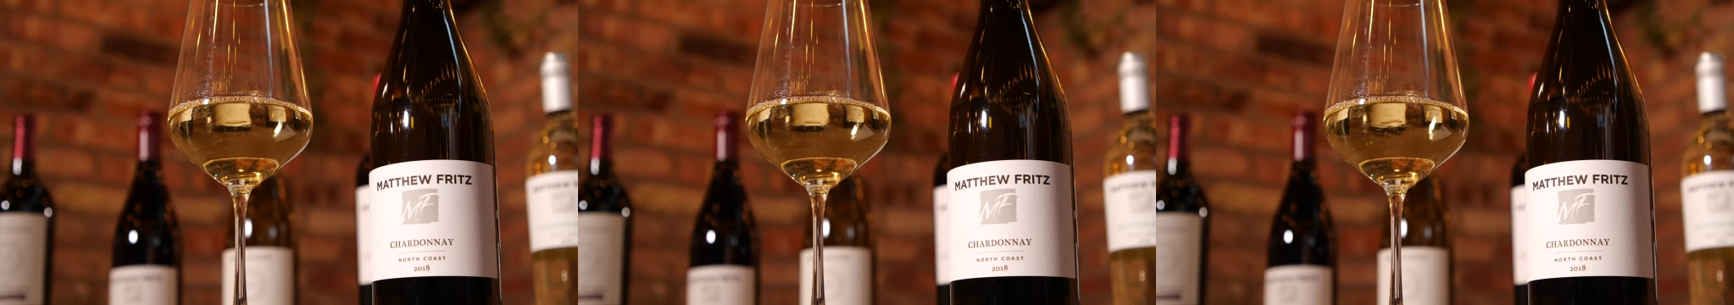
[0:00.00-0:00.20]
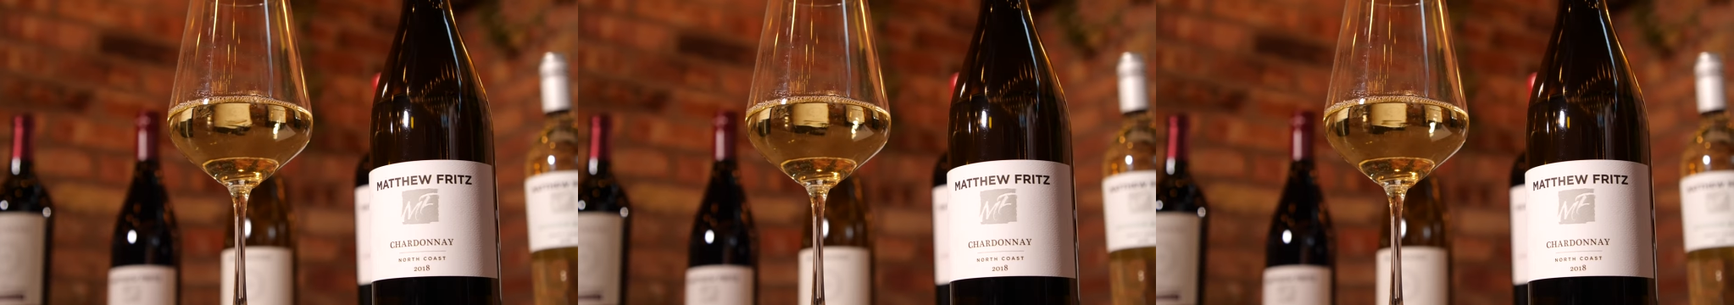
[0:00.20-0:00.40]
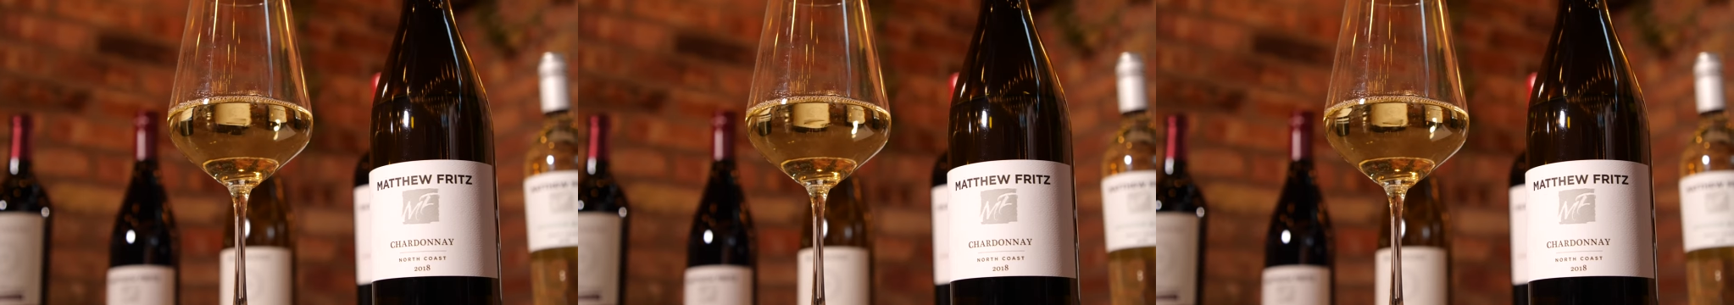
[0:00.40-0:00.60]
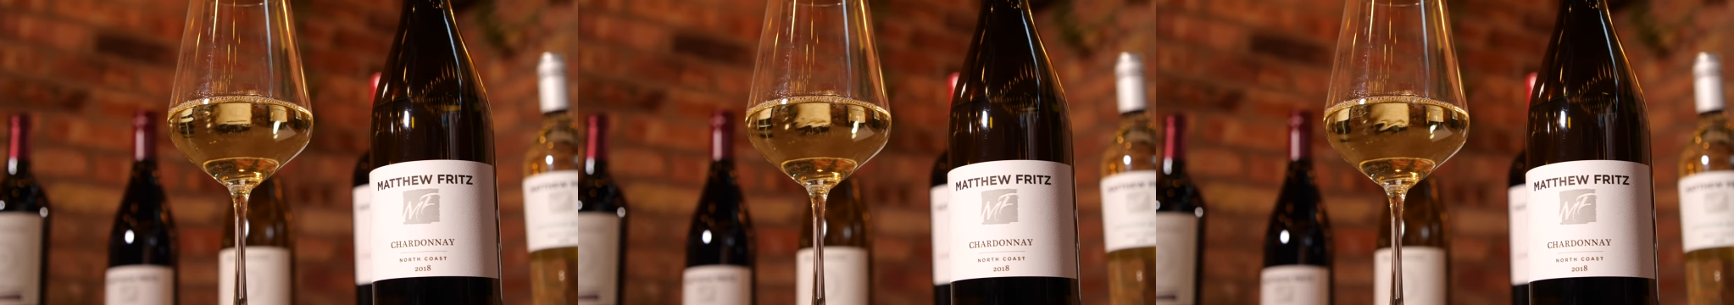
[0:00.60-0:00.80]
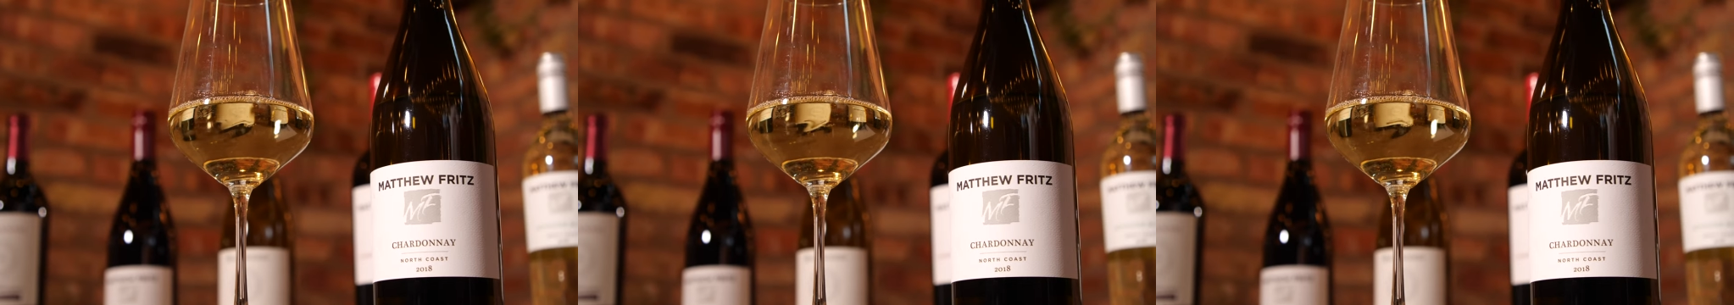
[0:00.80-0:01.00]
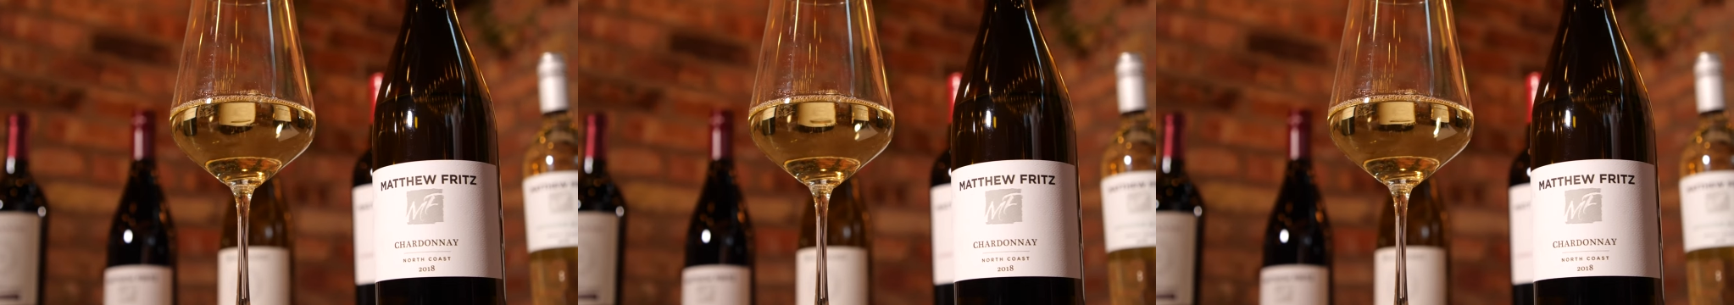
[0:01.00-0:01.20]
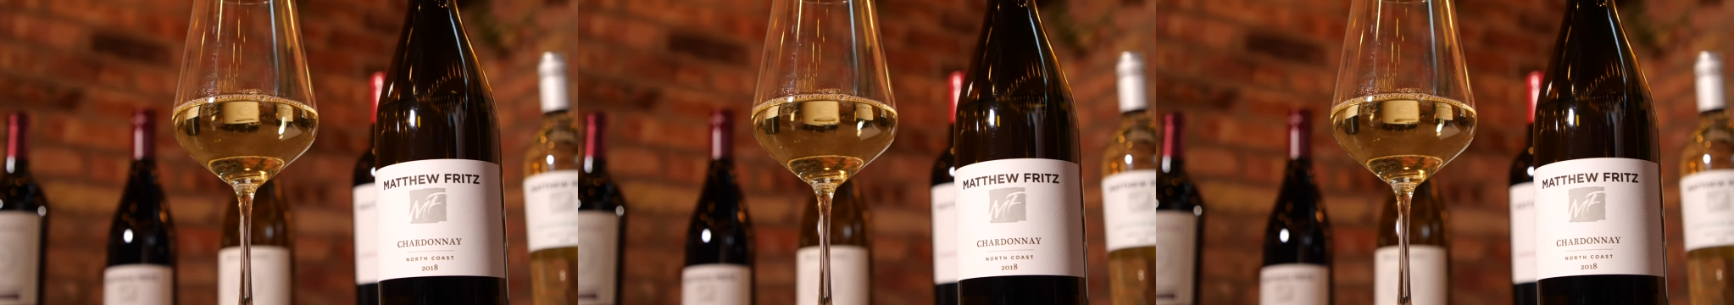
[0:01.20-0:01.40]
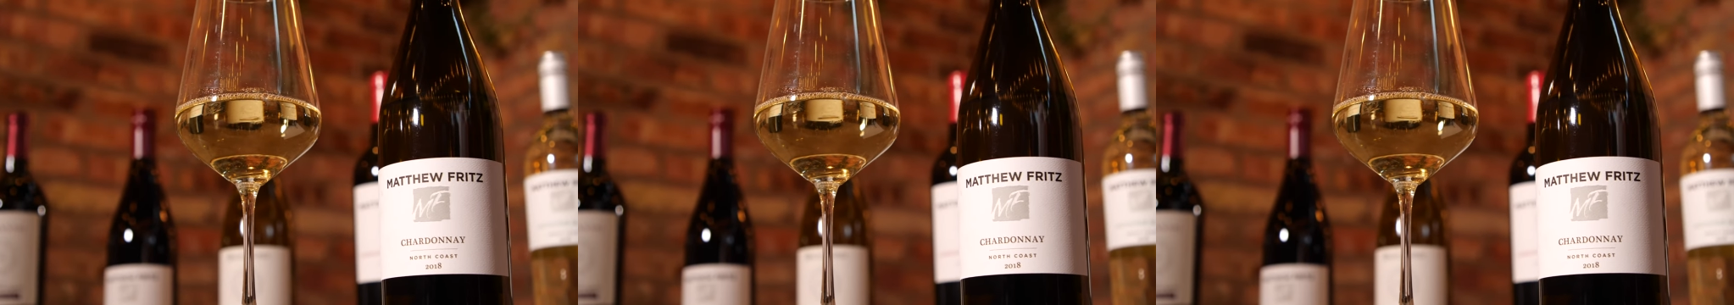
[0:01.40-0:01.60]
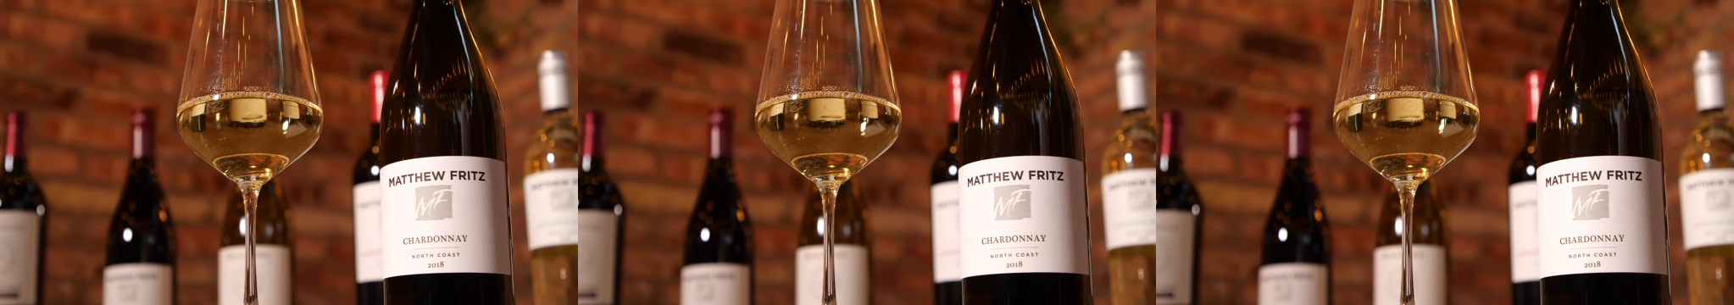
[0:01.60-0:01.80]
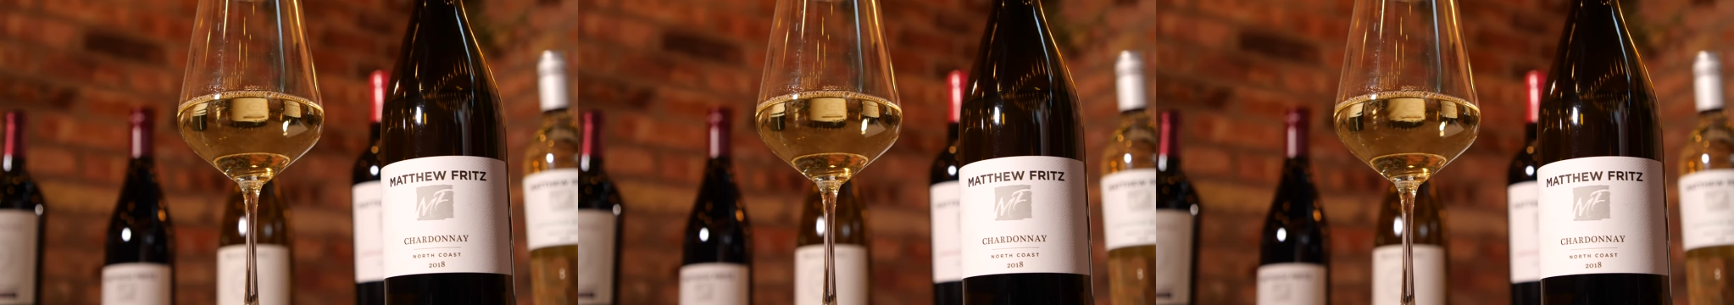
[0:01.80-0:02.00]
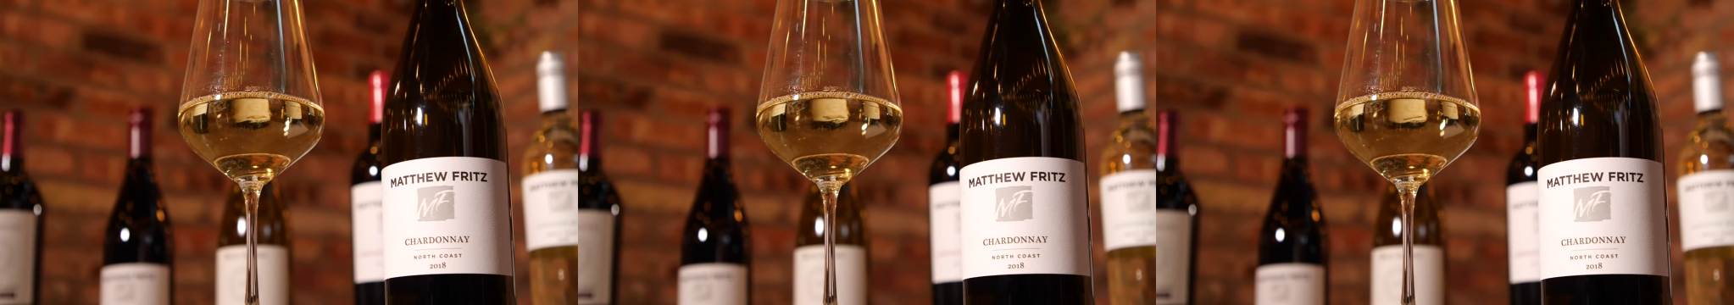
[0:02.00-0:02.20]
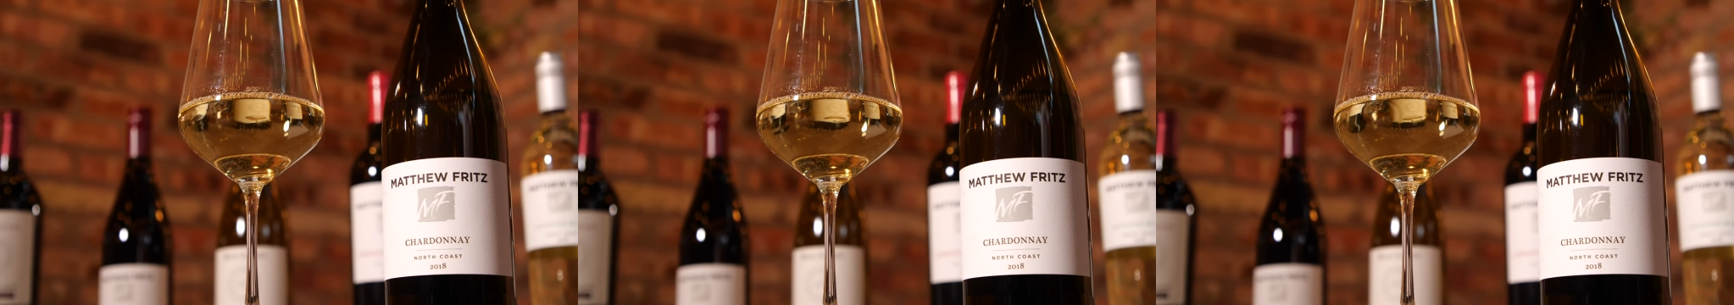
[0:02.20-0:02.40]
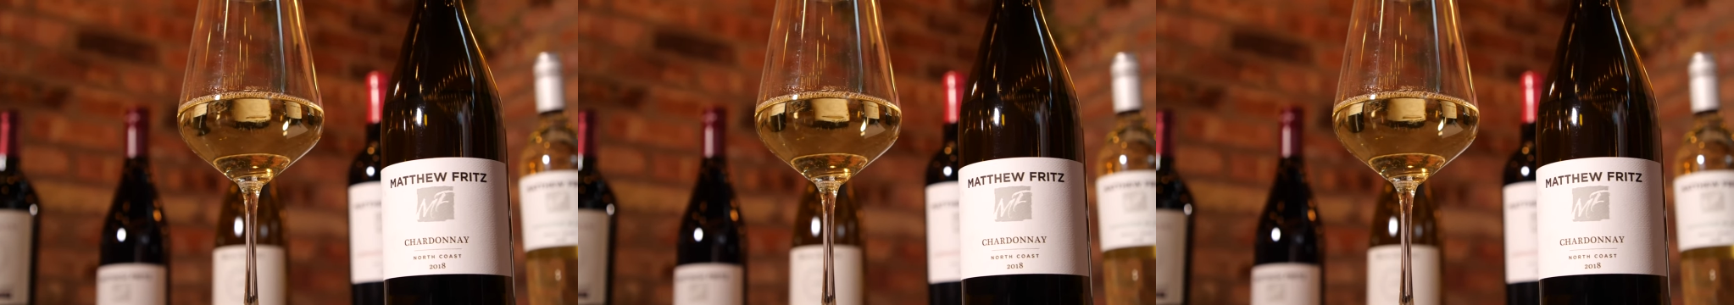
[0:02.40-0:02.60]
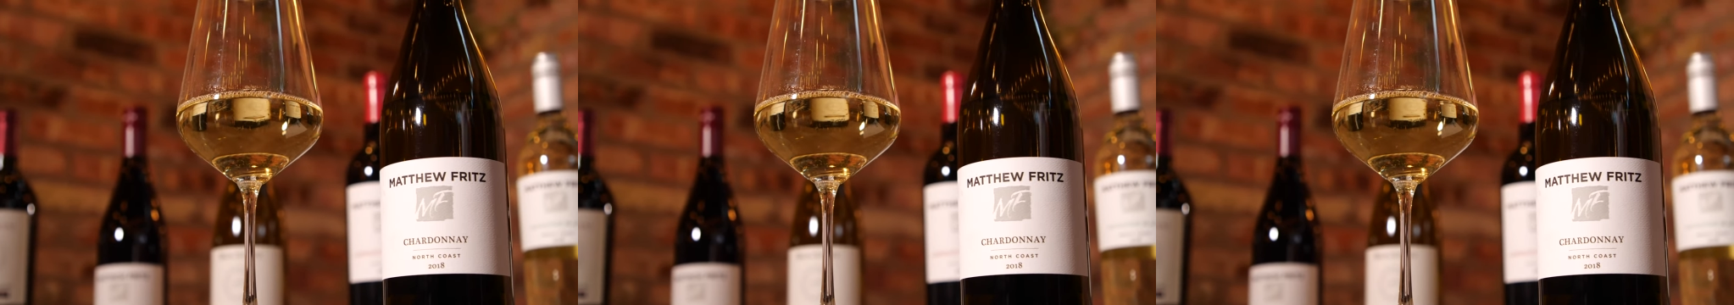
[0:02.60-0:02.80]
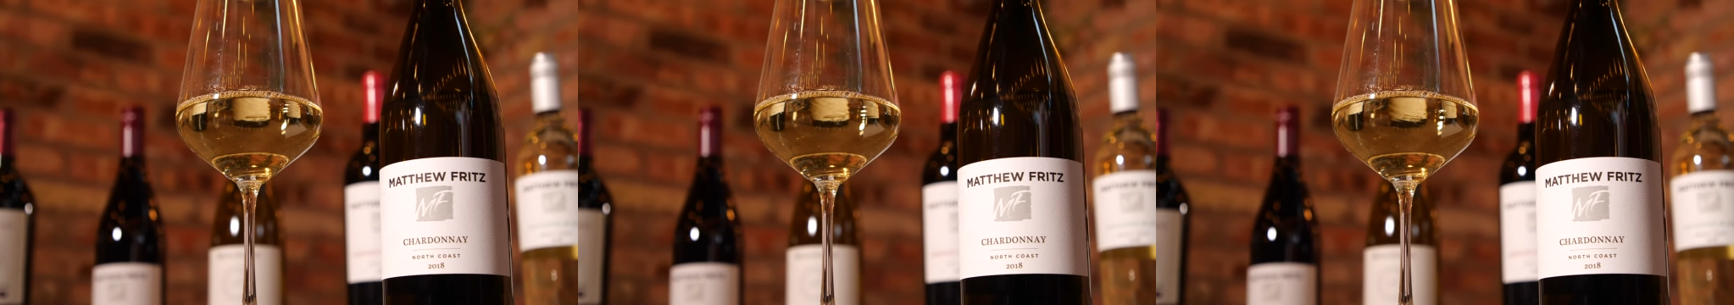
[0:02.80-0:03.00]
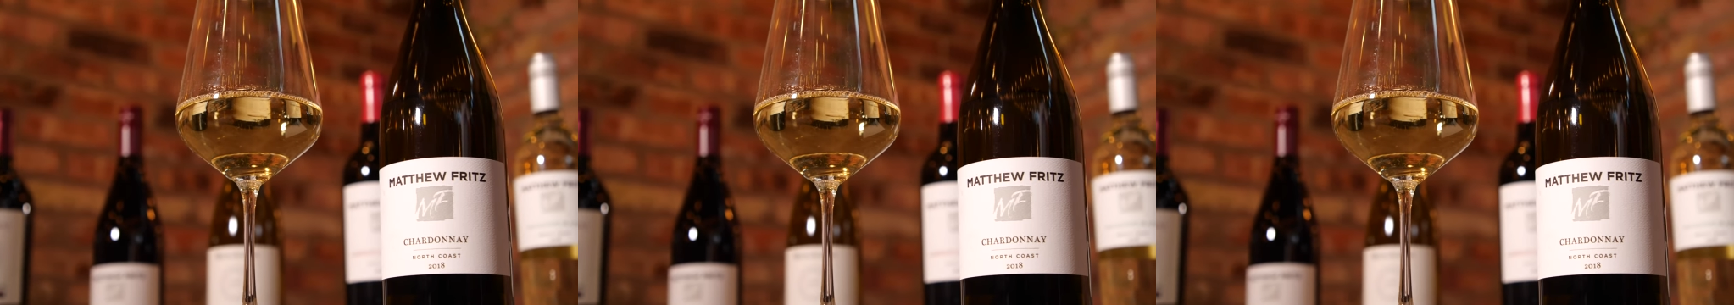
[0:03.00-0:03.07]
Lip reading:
(no speaker visible)